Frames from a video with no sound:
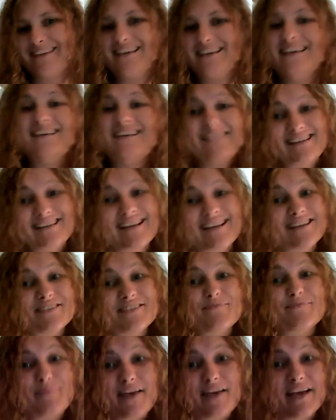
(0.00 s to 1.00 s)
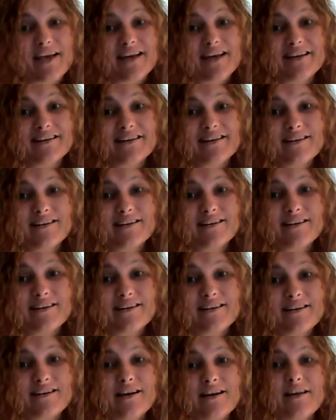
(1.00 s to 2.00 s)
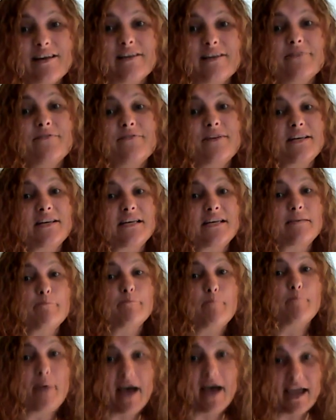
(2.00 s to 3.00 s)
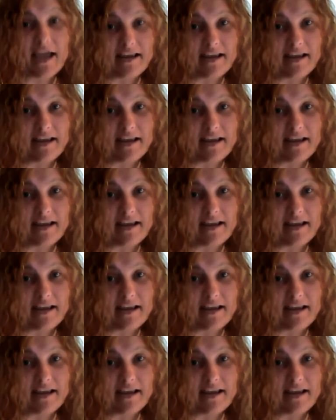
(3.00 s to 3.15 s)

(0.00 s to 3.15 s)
he stands a man defending mine.